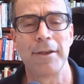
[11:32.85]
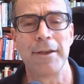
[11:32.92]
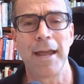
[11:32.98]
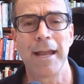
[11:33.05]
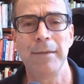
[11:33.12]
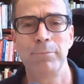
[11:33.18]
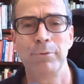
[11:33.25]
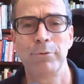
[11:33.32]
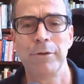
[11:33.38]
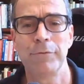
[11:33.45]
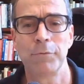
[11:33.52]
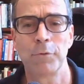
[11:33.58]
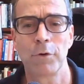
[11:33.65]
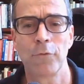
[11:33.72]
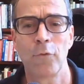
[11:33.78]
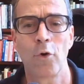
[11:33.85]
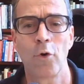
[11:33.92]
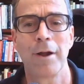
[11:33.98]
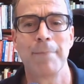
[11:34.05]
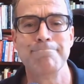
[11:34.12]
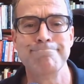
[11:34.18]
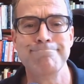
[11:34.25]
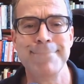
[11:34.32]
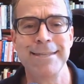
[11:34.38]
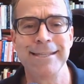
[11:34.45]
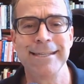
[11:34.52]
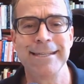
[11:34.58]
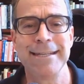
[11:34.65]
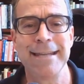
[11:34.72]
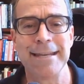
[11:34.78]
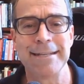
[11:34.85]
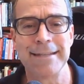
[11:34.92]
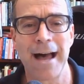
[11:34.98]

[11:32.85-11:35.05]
$9.44 million.